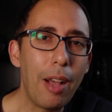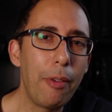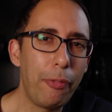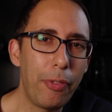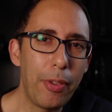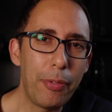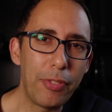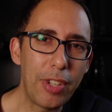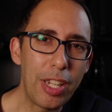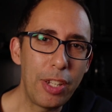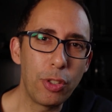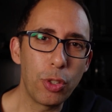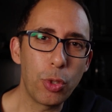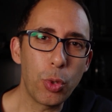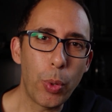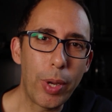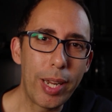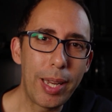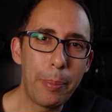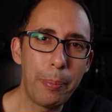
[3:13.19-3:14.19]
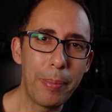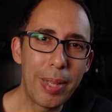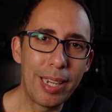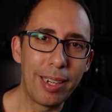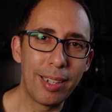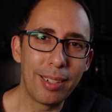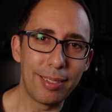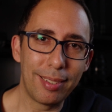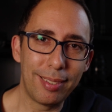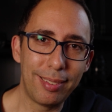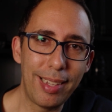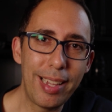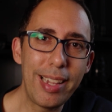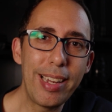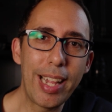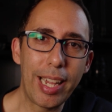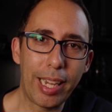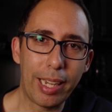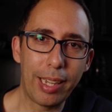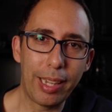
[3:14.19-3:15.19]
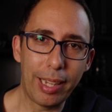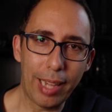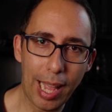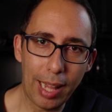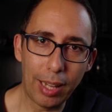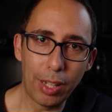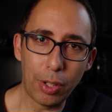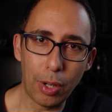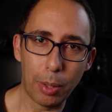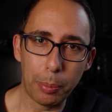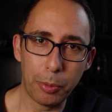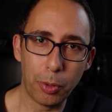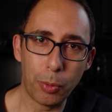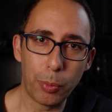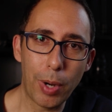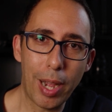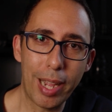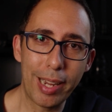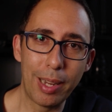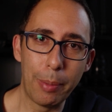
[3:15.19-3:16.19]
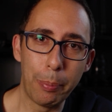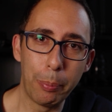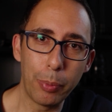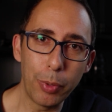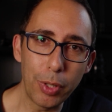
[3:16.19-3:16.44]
A fifteen to twenty minute scenic helicopter ride in